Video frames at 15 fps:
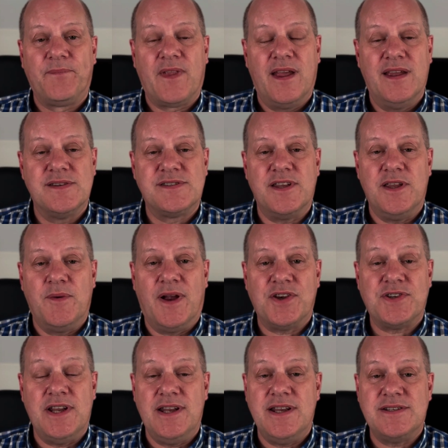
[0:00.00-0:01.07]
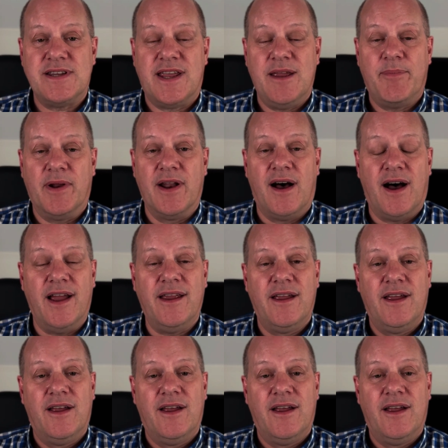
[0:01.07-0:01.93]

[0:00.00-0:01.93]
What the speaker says: is that you actually need to keep an eye